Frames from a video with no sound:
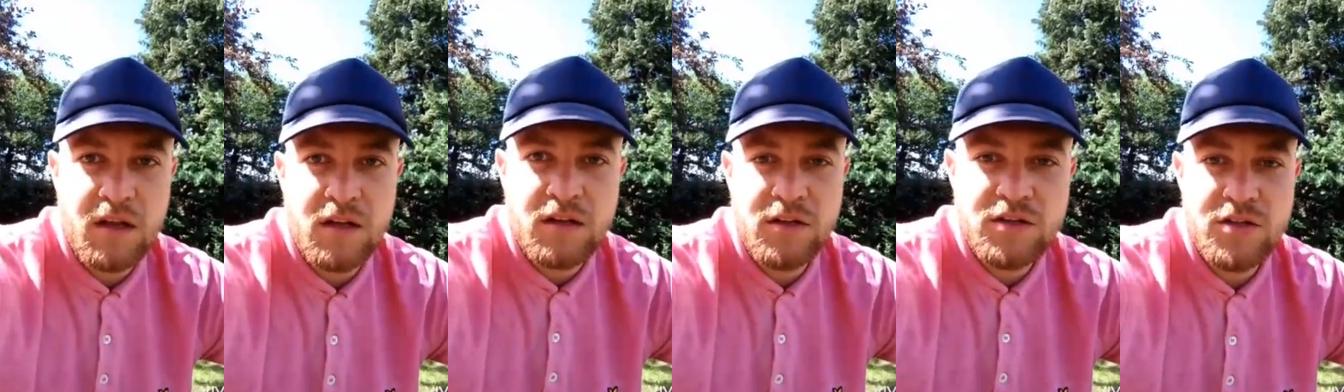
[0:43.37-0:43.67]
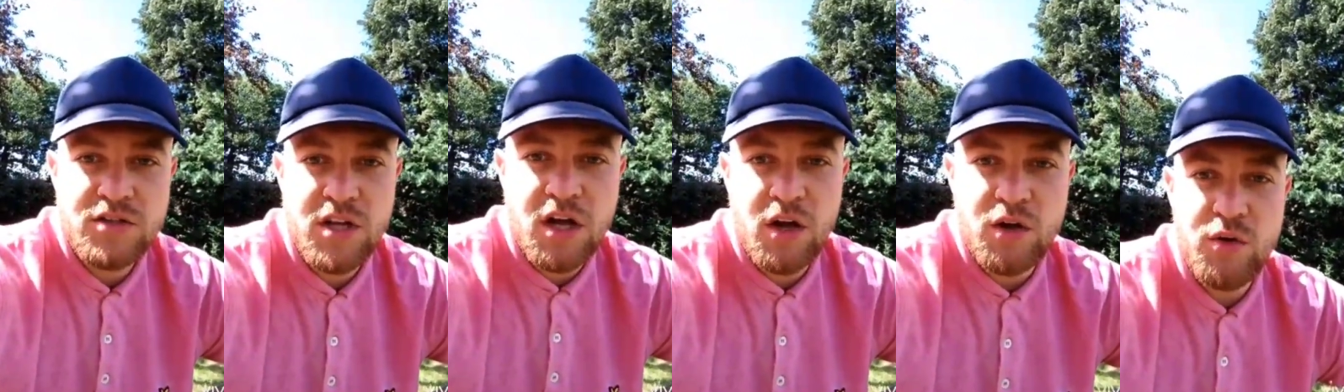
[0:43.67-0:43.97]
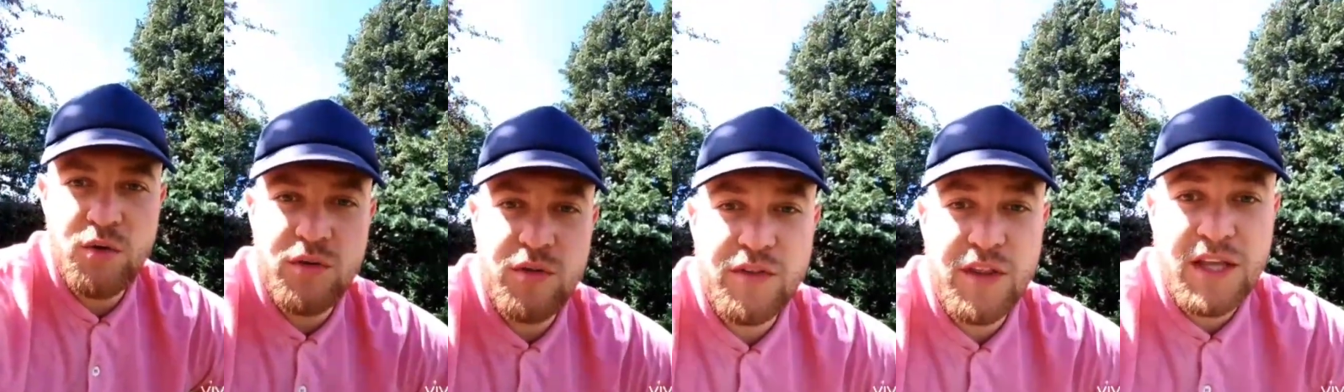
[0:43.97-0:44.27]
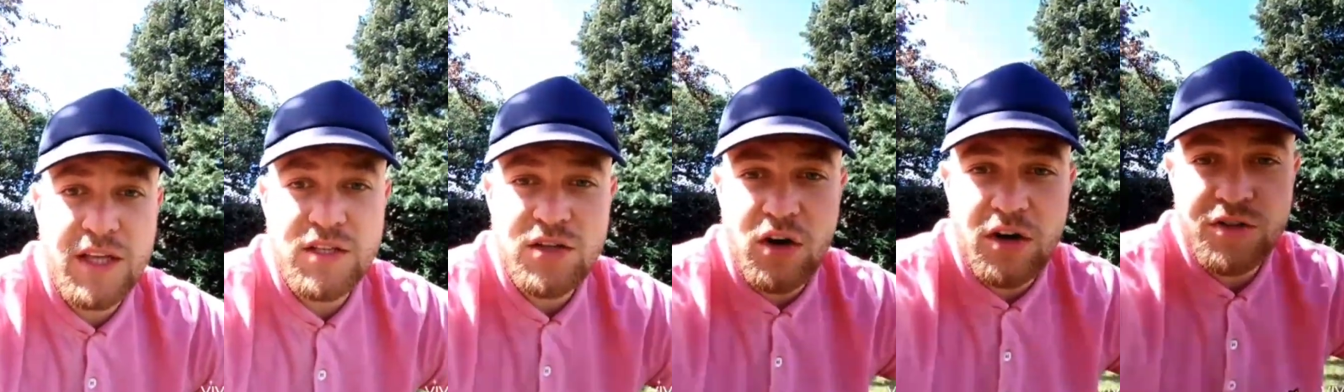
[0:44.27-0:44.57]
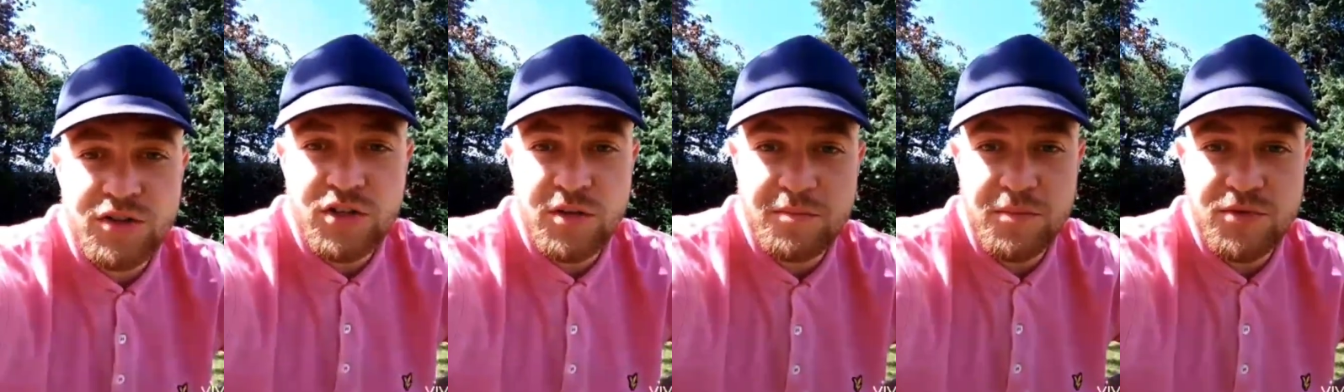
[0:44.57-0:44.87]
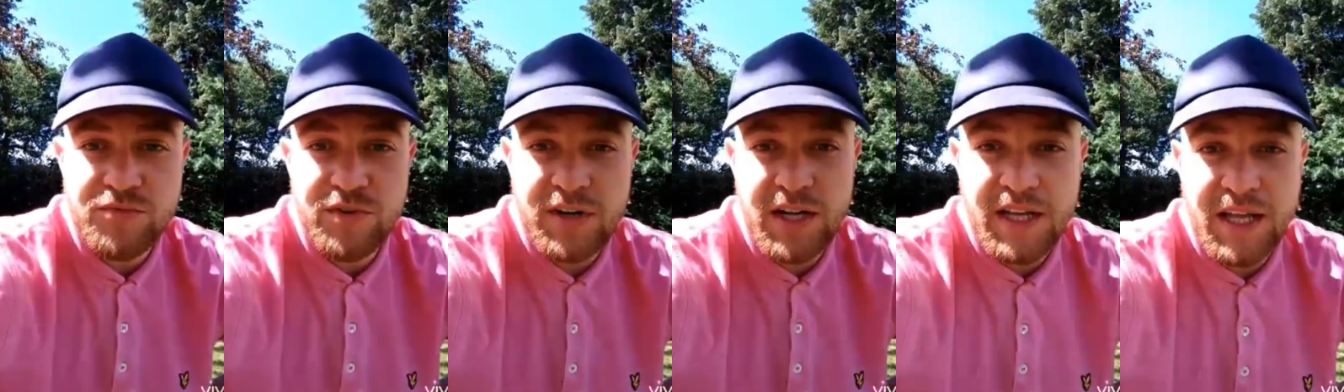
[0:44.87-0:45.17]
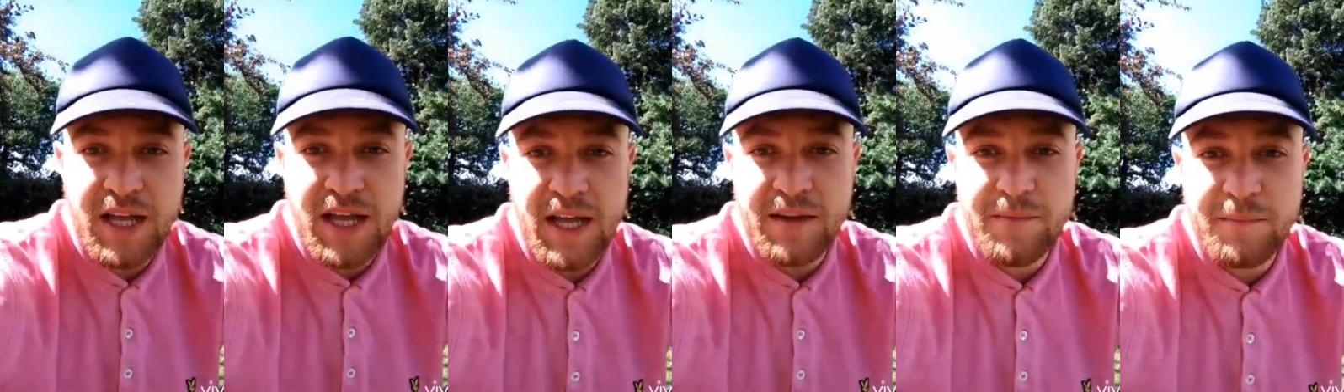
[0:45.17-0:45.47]
So these items really
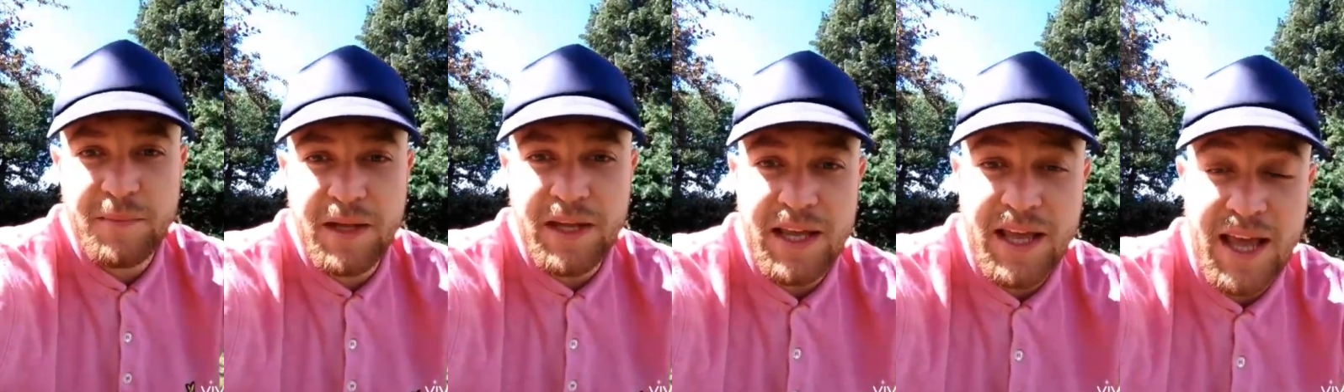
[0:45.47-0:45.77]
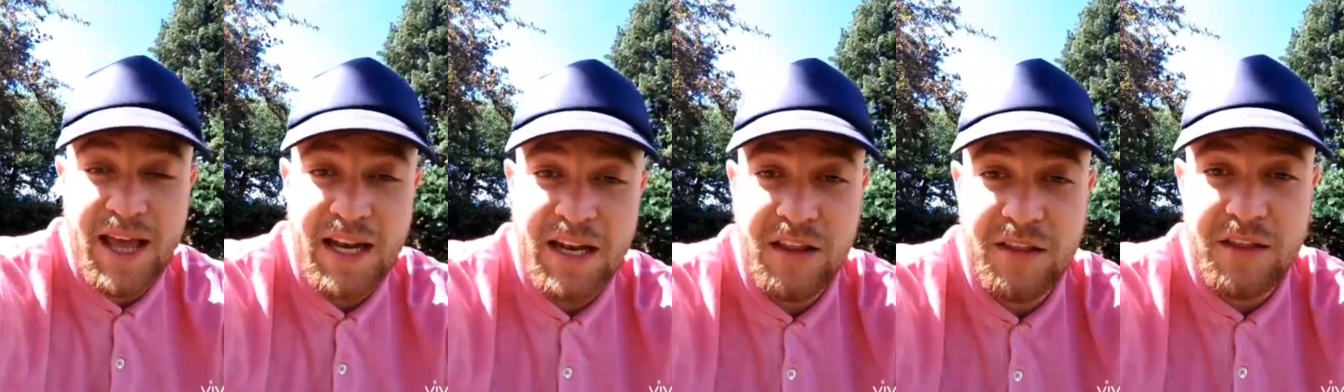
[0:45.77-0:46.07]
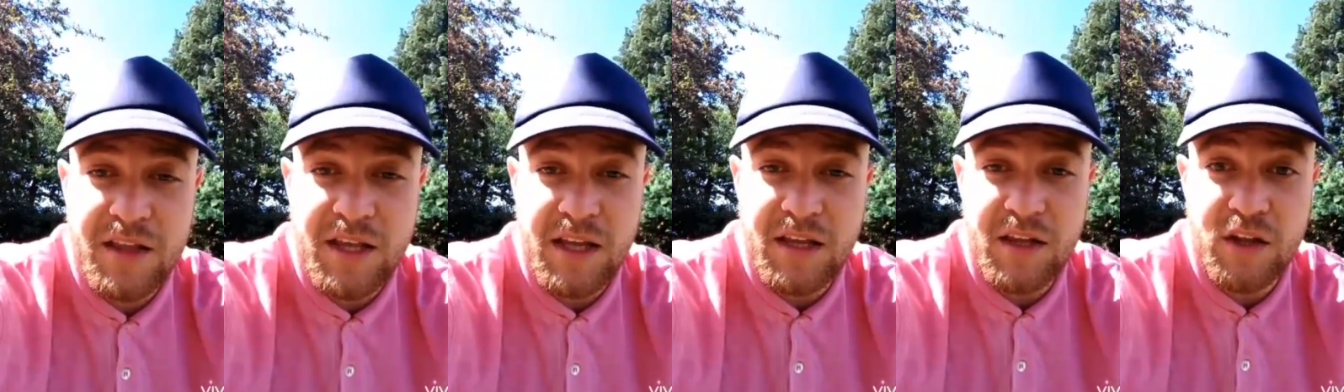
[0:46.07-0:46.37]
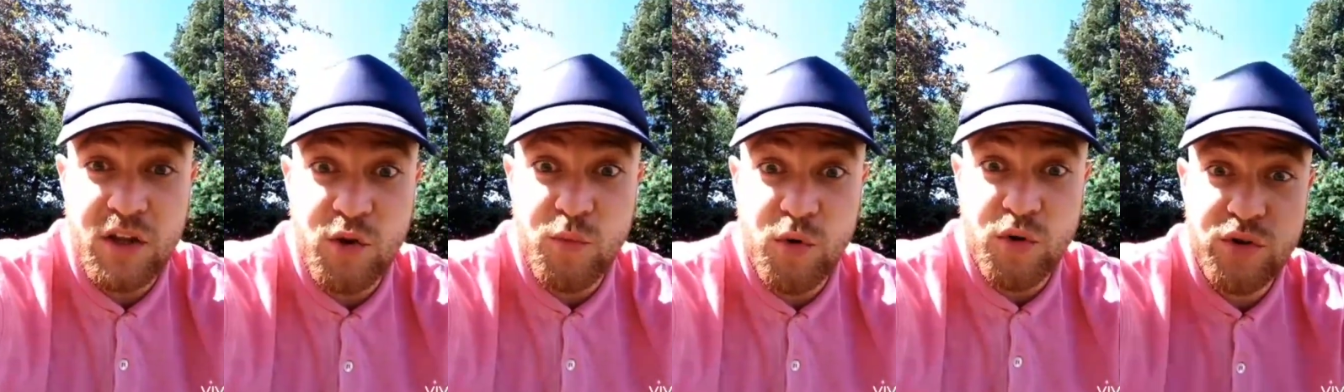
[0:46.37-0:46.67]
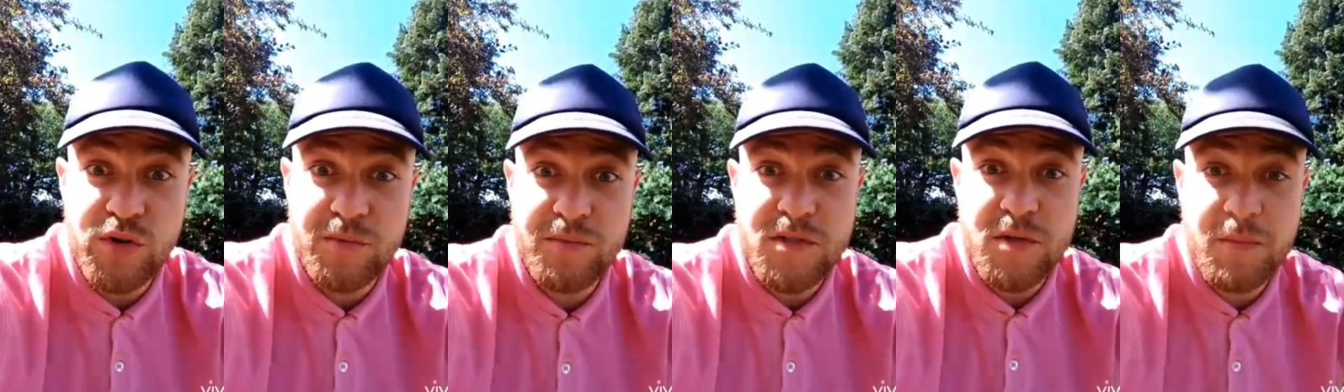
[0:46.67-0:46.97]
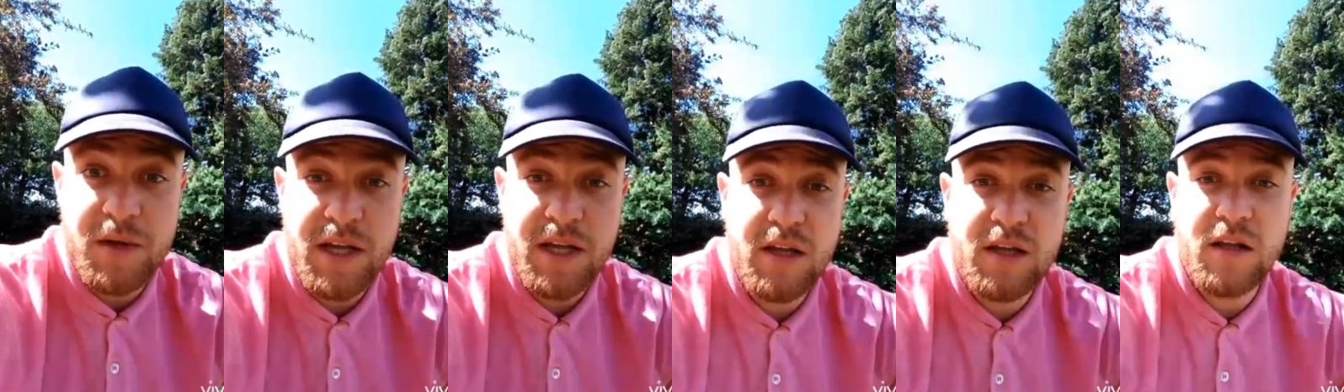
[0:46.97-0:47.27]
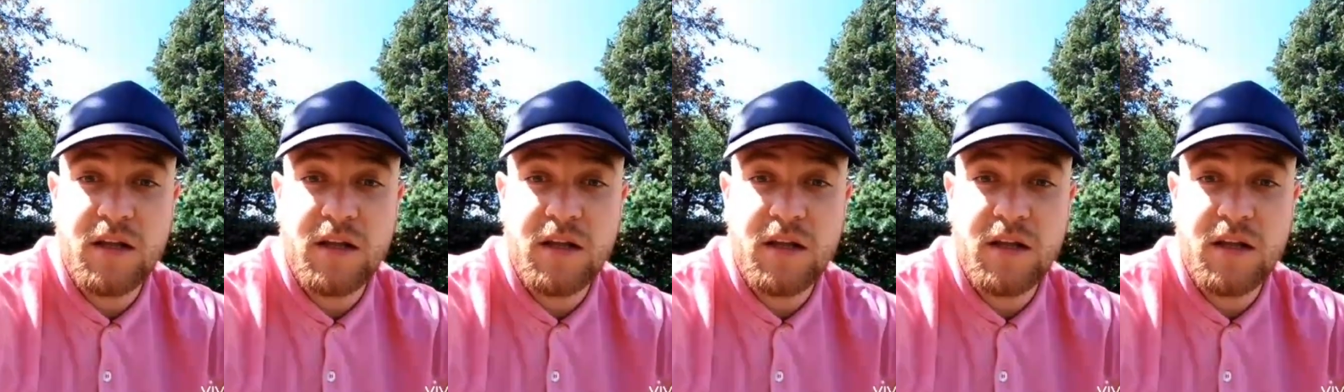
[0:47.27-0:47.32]
can be anything you want them to be.